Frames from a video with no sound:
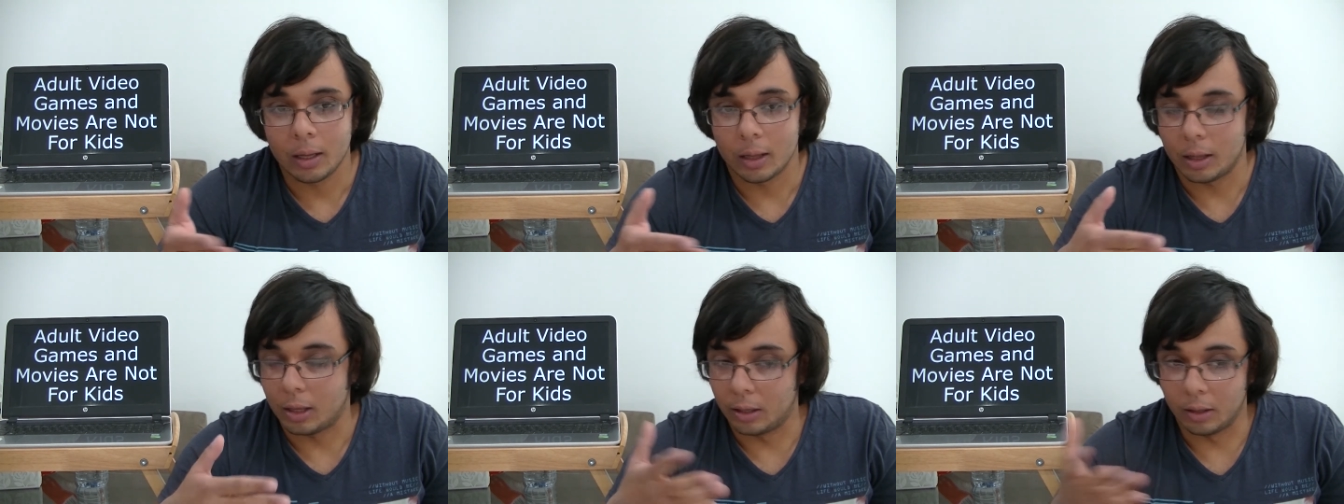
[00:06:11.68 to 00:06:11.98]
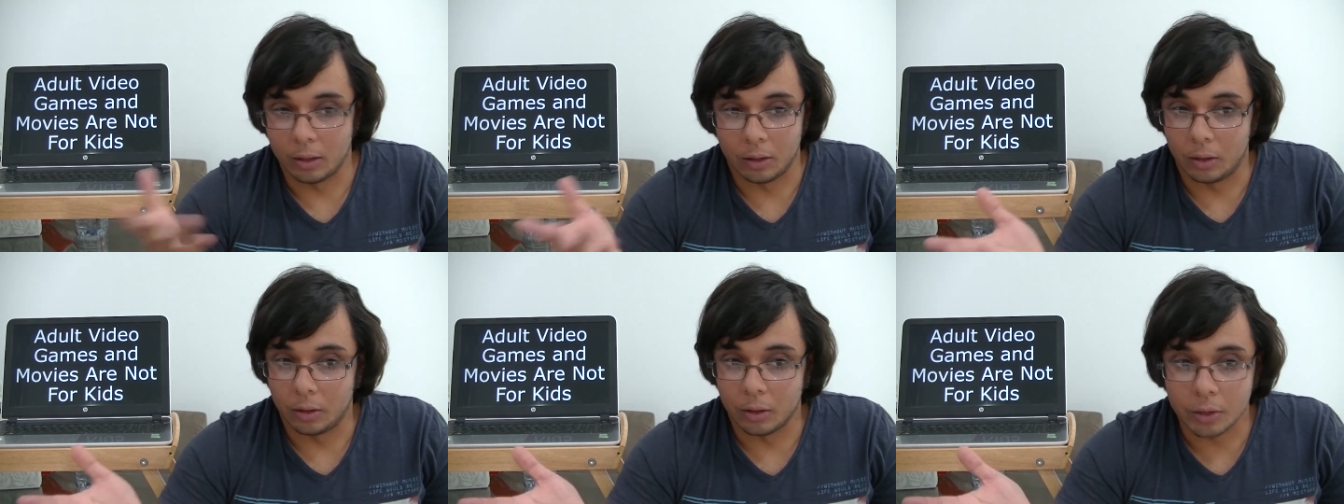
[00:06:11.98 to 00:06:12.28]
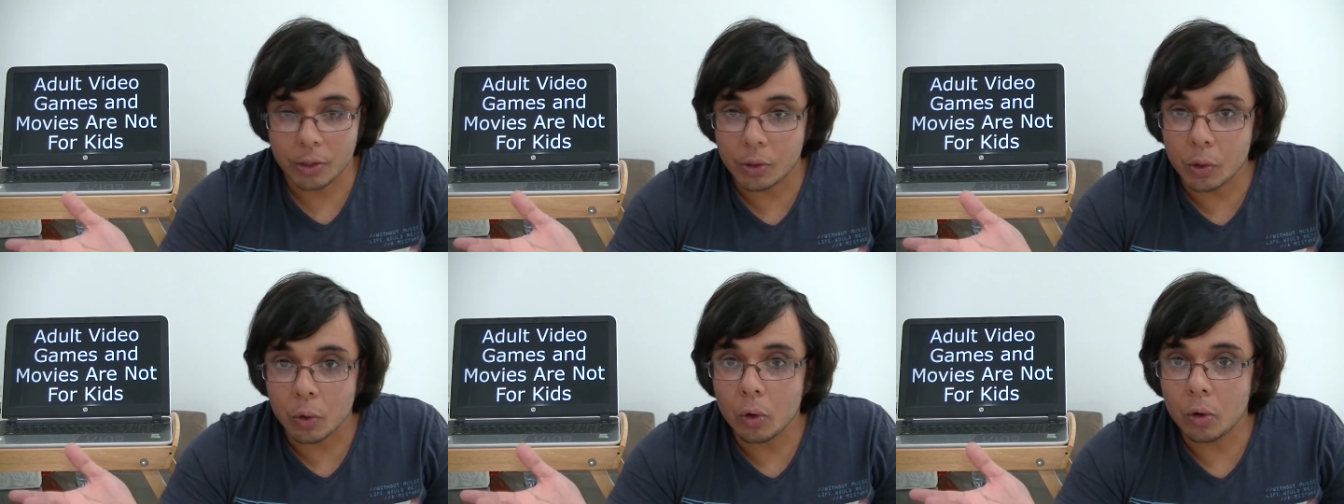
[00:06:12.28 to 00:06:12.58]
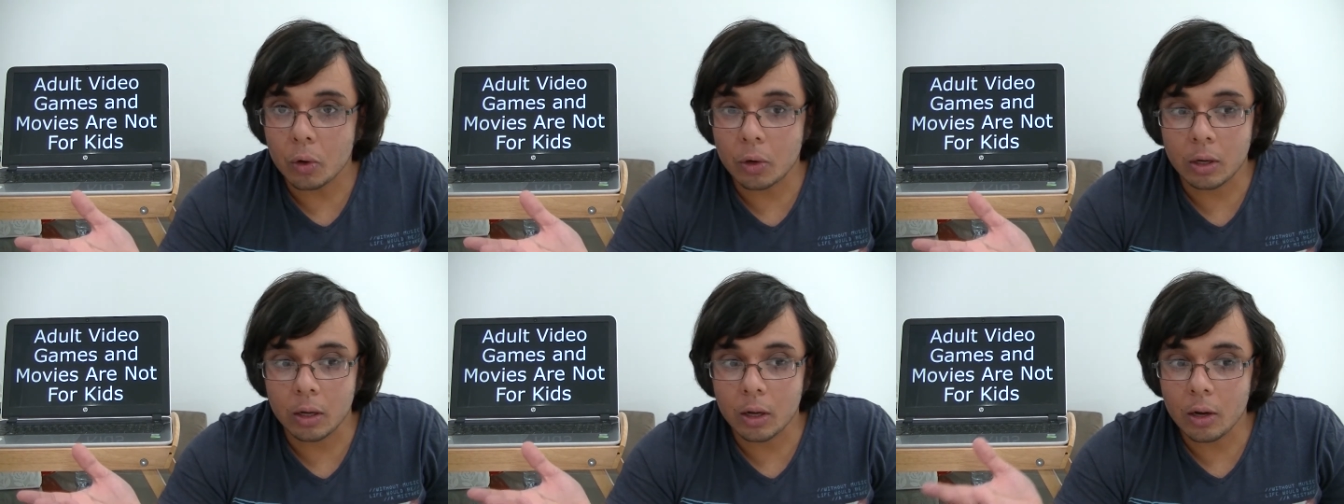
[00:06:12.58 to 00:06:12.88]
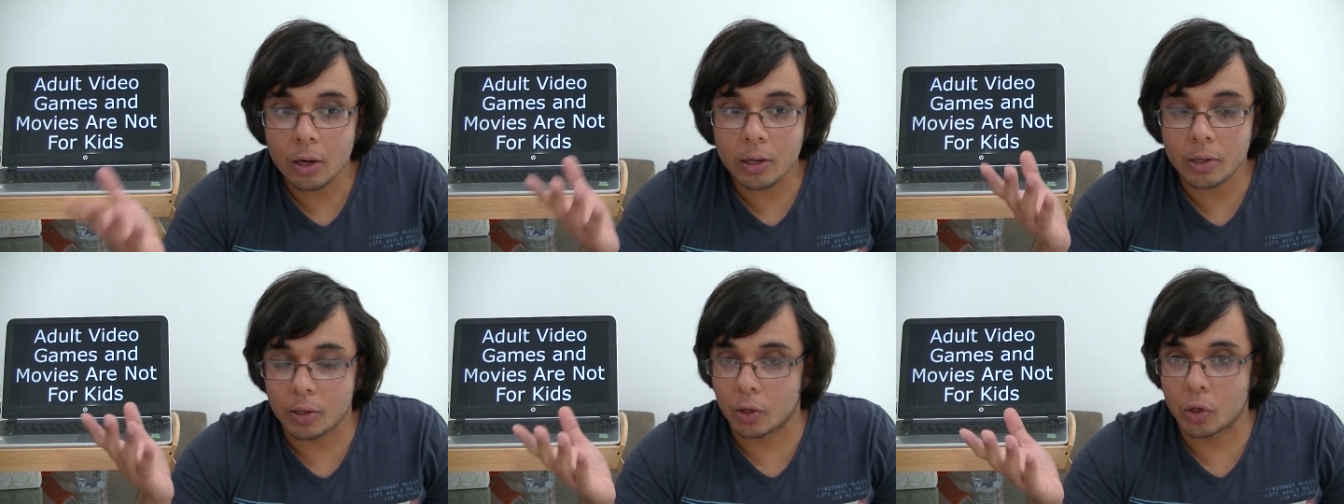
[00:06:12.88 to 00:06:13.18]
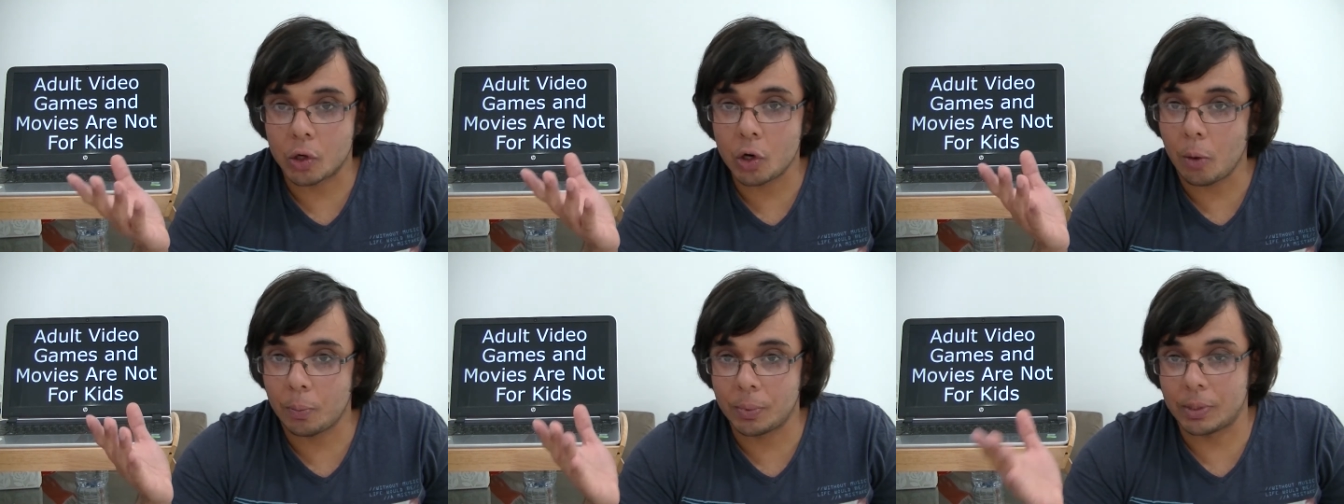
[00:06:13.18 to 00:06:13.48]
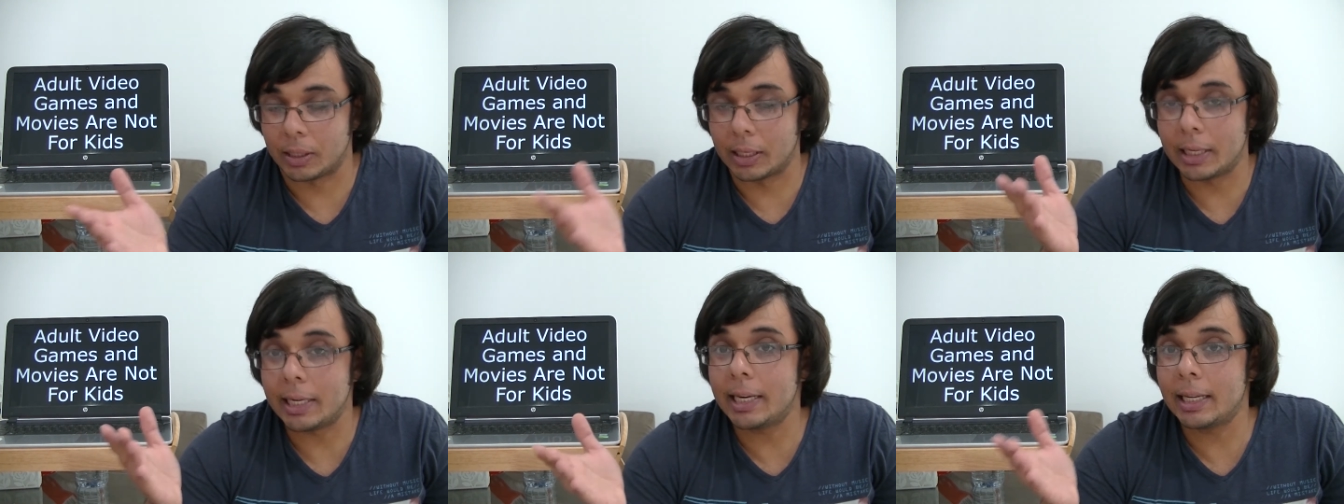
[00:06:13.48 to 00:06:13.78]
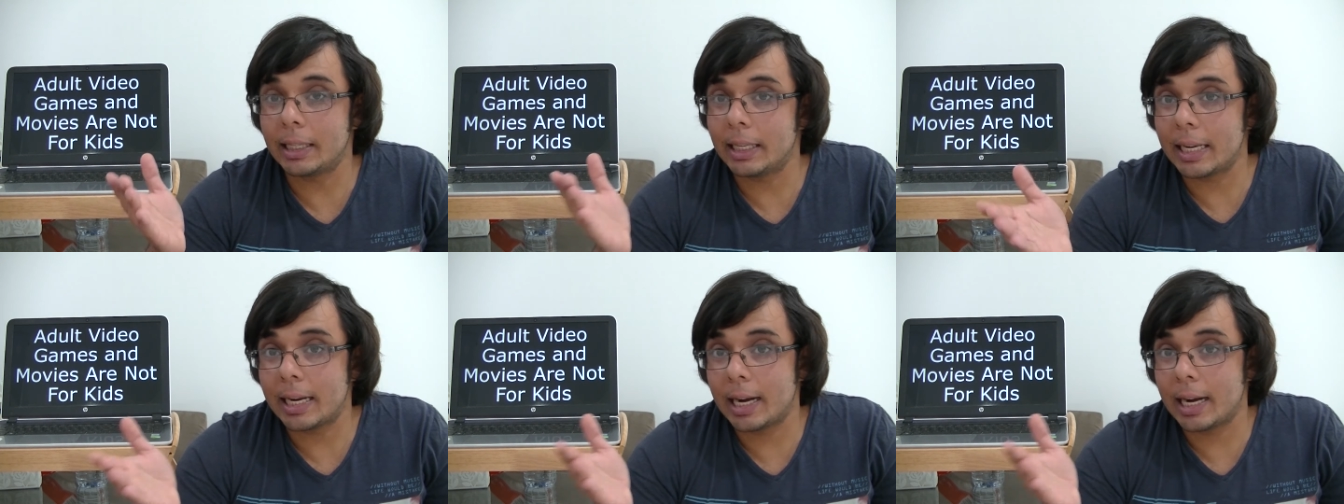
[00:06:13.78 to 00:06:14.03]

The, the store clerks, the shops legally